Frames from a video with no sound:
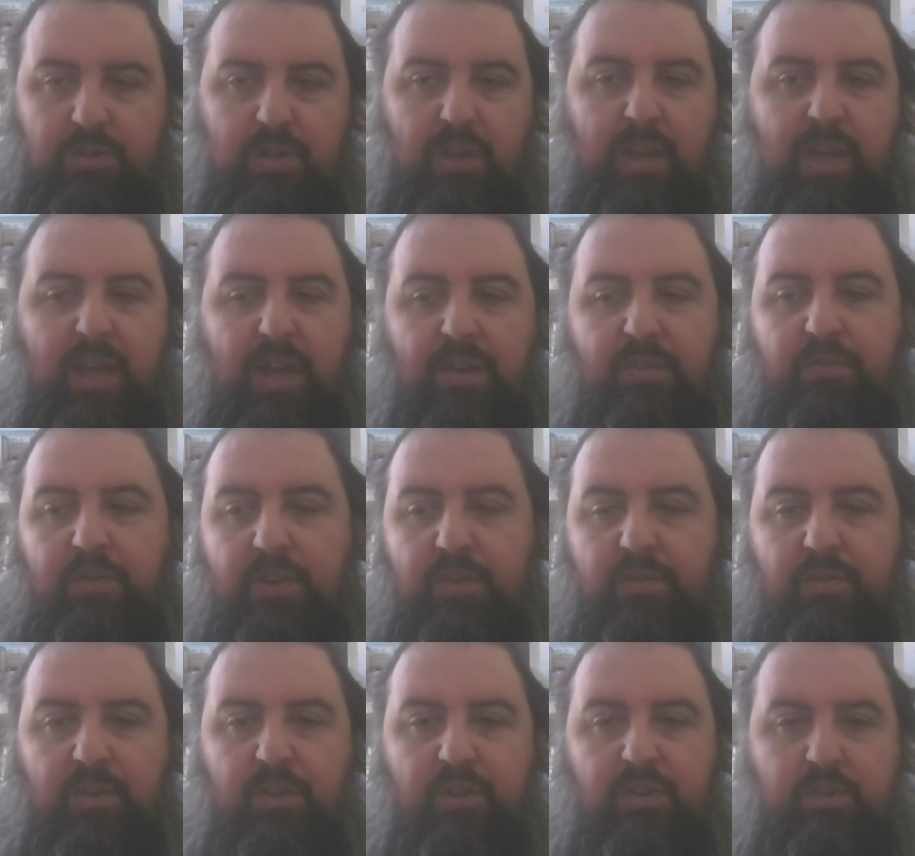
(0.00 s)
So every
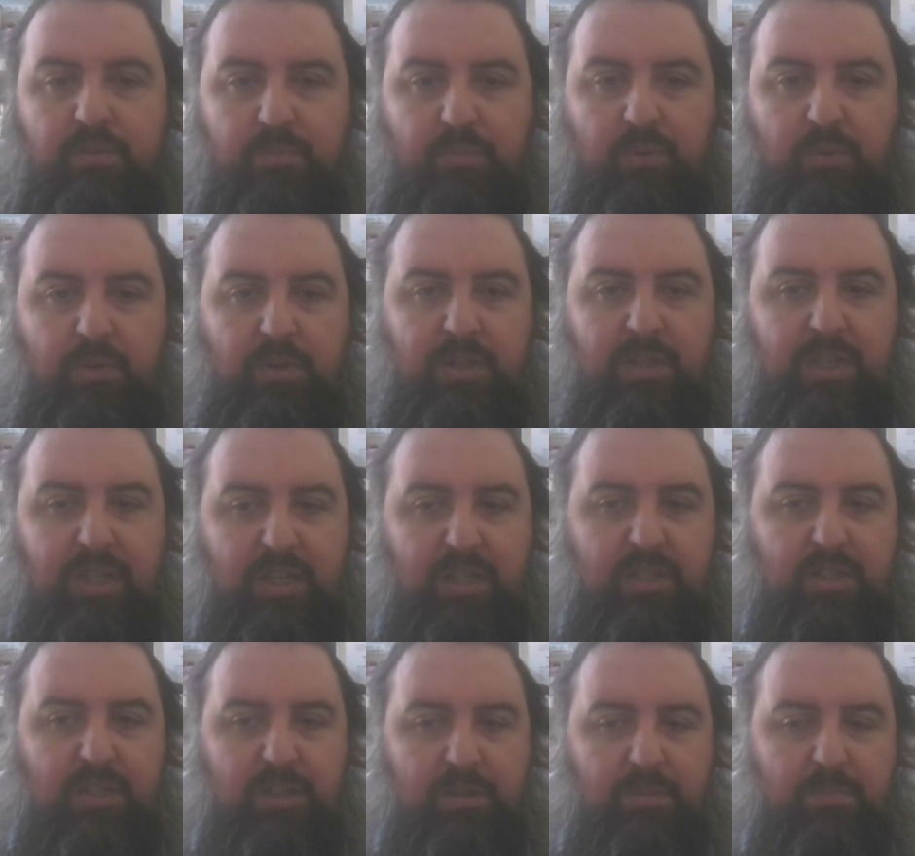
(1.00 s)
firstborn in
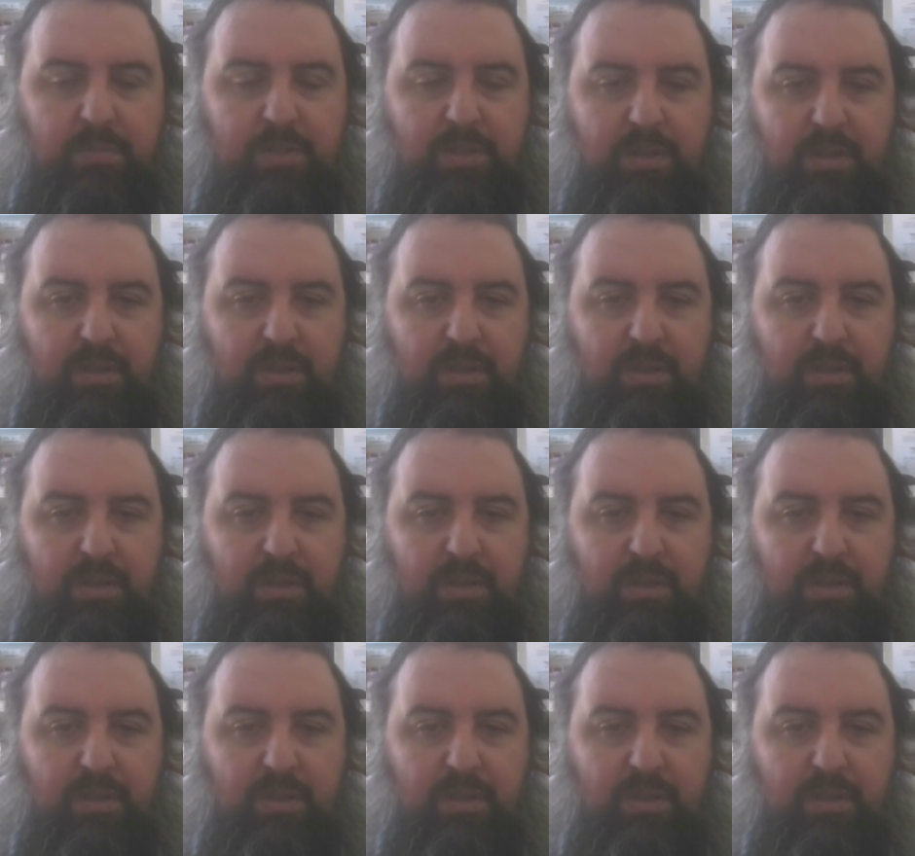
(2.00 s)
Egypt,